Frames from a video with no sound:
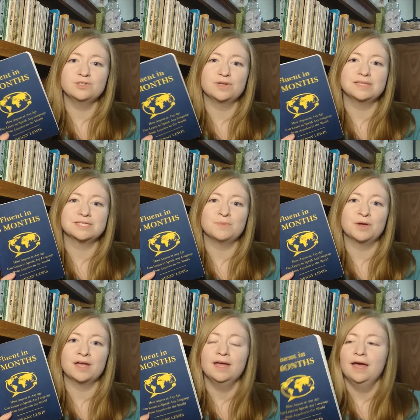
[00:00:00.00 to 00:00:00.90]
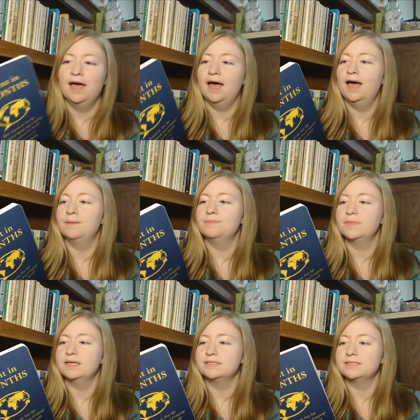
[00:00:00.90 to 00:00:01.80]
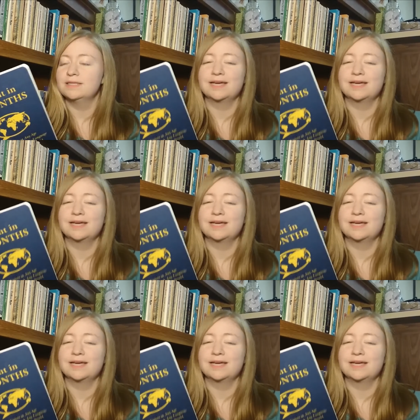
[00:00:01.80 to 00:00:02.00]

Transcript: enjoyed this book. It's,